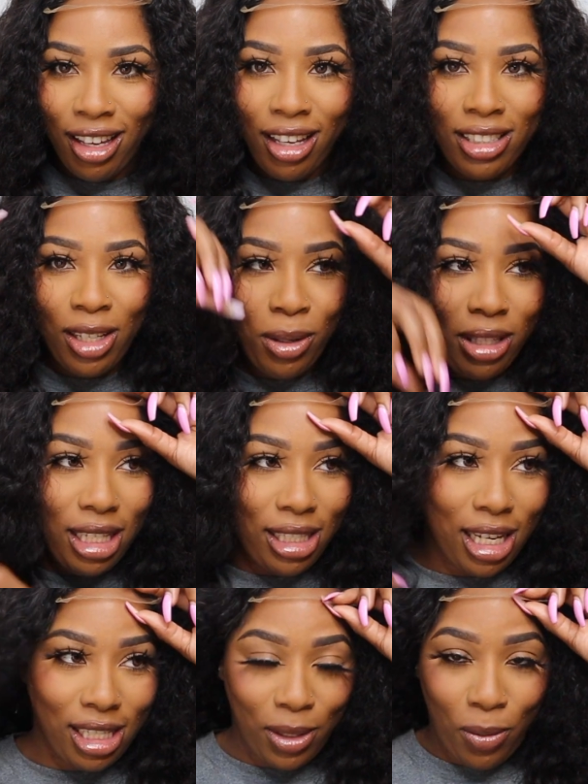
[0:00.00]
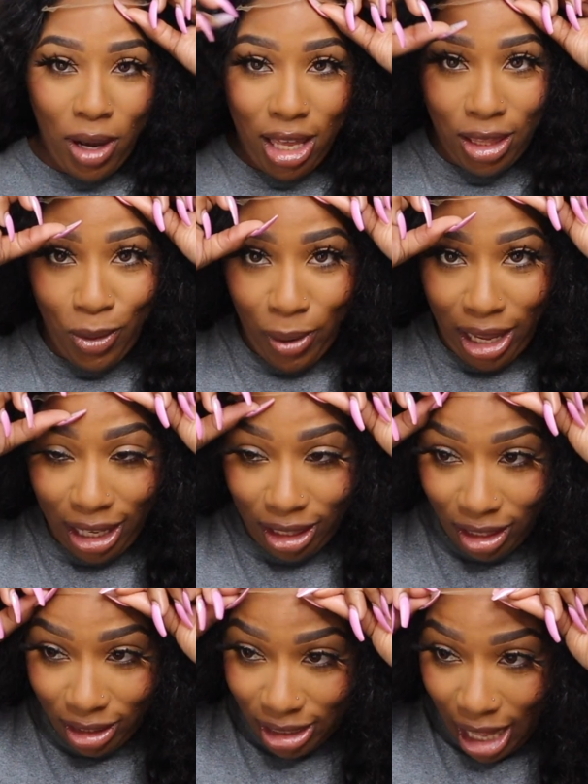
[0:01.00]
So this is what the wig
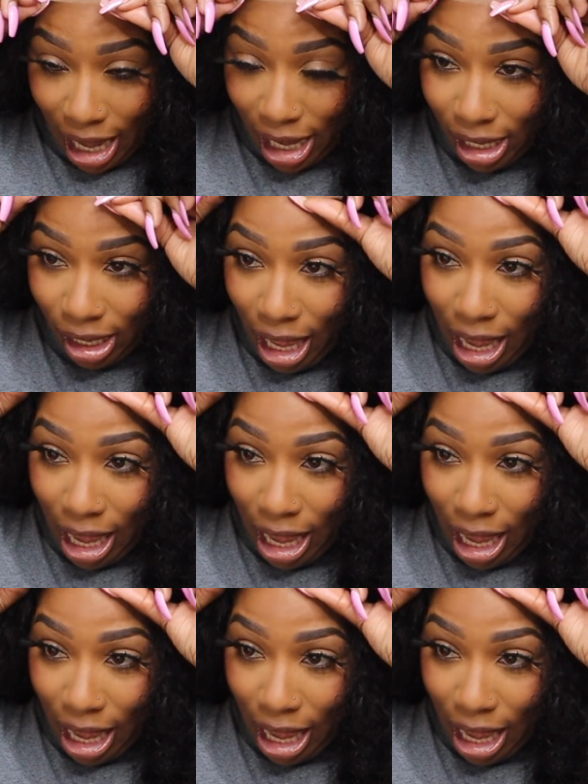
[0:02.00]
looks like,